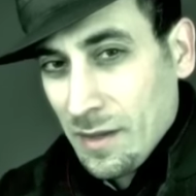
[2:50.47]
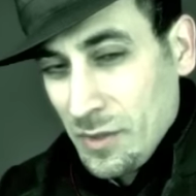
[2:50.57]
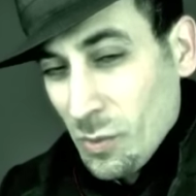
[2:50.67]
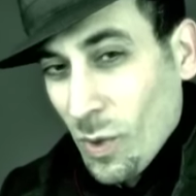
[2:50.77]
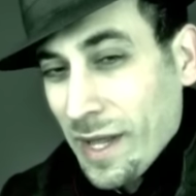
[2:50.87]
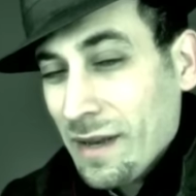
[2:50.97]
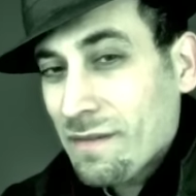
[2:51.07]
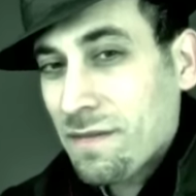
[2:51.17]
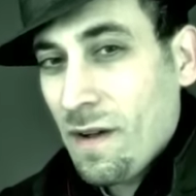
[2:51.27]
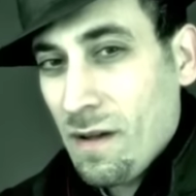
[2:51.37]
You want to
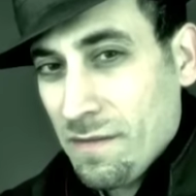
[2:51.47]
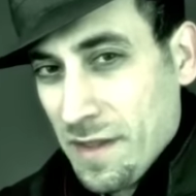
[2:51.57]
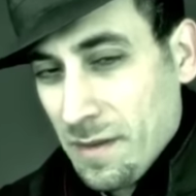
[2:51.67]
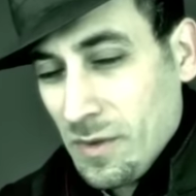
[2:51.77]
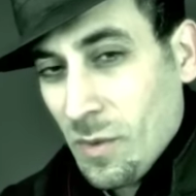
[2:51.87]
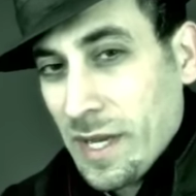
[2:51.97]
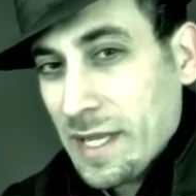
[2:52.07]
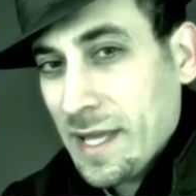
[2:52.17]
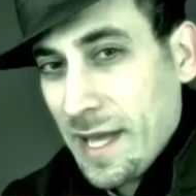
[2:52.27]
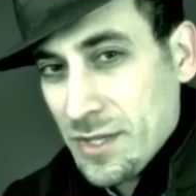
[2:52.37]
involve them. You want to
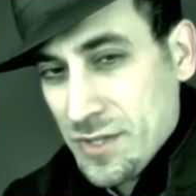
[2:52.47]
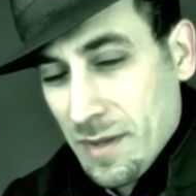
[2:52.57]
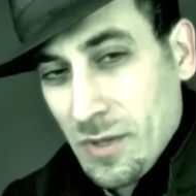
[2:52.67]
engage them.